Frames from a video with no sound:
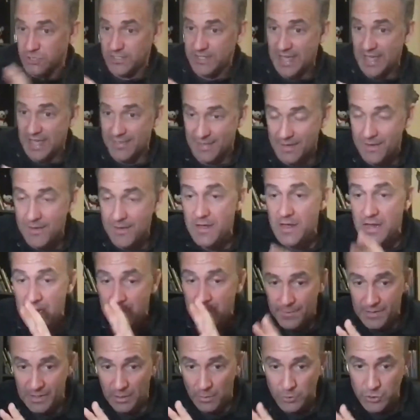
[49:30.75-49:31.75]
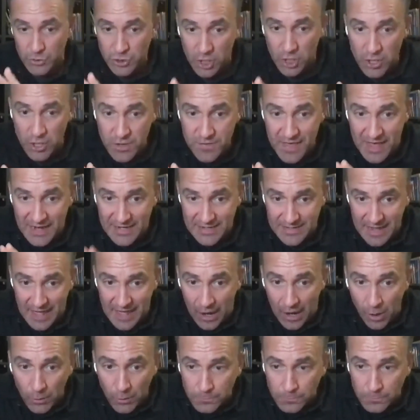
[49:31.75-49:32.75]
together, but I will show you that
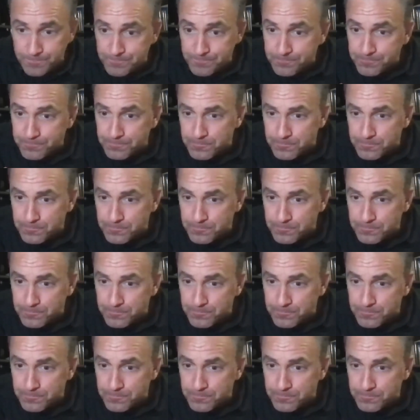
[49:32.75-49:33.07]
now.